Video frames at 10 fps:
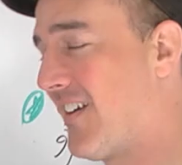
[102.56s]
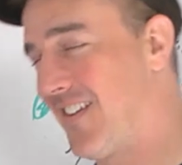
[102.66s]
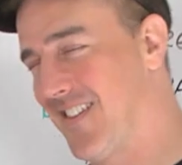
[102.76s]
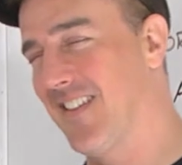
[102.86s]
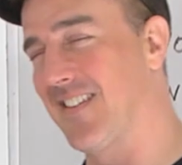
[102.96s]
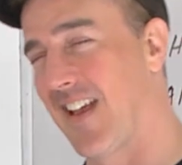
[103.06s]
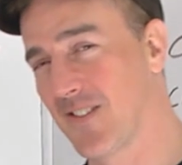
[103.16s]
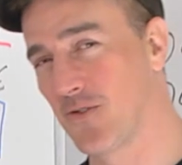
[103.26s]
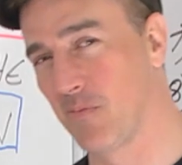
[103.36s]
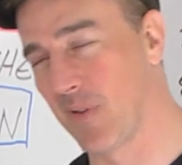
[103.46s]
This
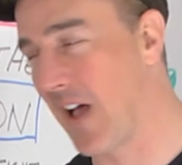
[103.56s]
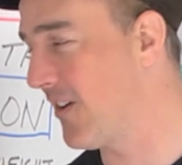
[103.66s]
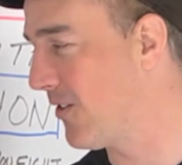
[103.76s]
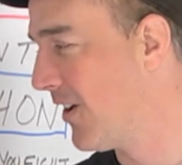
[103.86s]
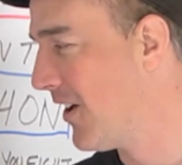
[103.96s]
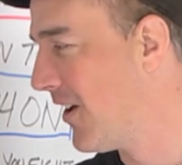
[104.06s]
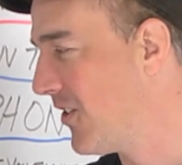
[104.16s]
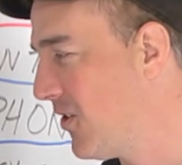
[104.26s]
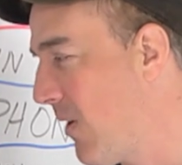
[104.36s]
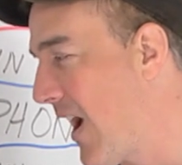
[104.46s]
has to apply to you.
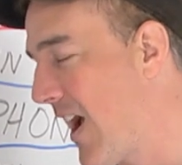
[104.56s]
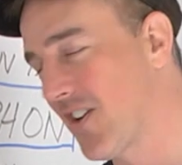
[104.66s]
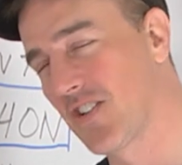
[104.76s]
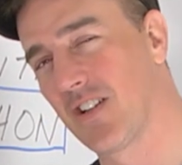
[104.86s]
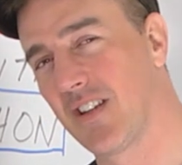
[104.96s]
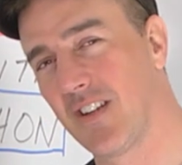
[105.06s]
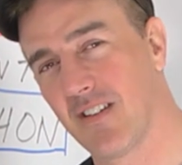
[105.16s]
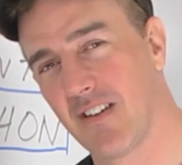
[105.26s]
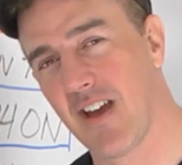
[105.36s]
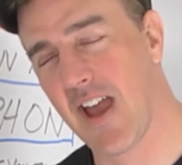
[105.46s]
You actually
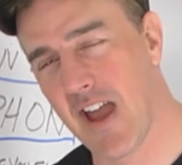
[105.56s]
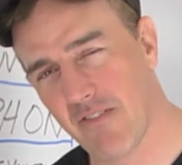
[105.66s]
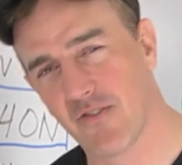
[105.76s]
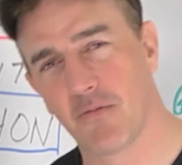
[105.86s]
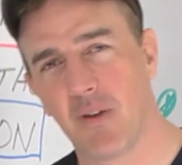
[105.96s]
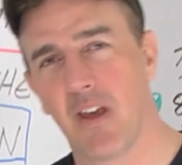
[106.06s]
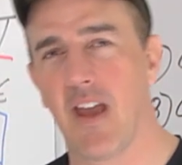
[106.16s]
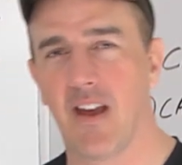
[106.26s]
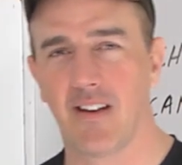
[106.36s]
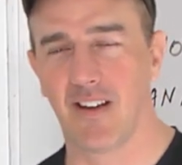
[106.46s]
have to be
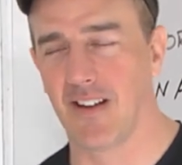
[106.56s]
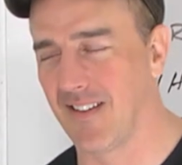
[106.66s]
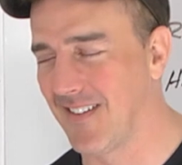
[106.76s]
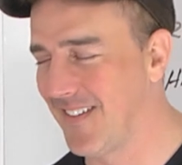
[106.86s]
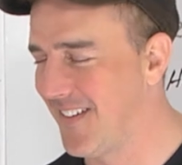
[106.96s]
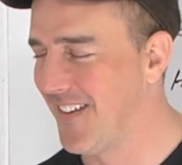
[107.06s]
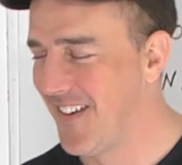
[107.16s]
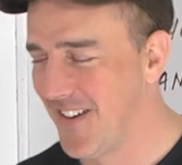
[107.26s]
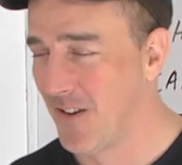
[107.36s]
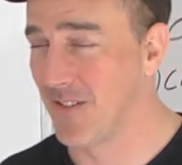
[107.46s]
handy,
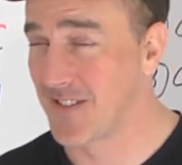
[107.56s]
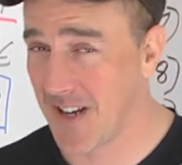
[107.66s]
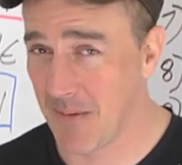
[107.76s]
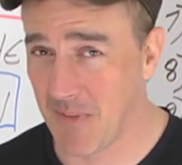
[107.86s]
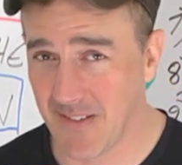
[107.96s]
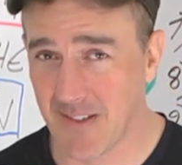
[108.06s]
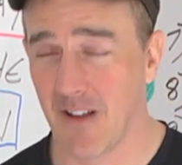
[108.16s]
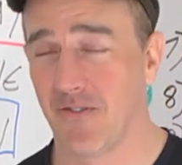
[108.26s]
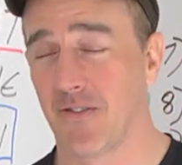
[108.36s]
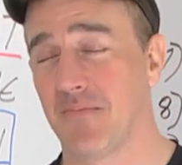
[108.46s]
which I
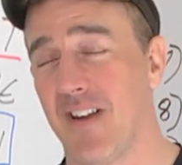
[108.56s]
myself am